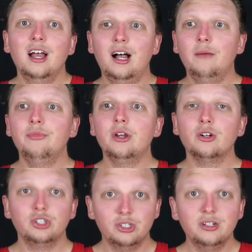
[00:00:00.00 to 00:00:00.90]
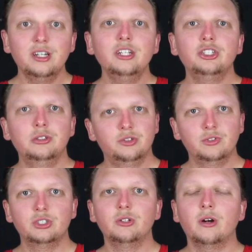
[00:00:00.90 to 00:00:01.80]
There are certain issues
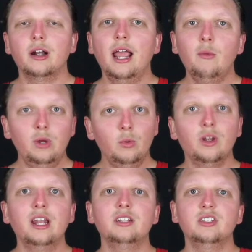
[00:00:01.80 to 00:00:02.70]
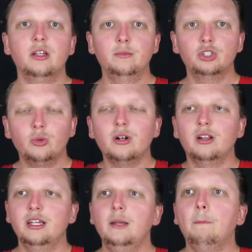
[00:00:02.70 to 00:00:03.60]
for sure, and we will get into them
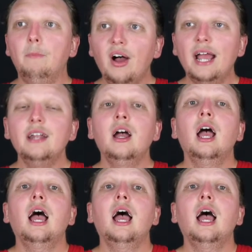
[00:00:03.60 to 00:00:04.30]
shortly, but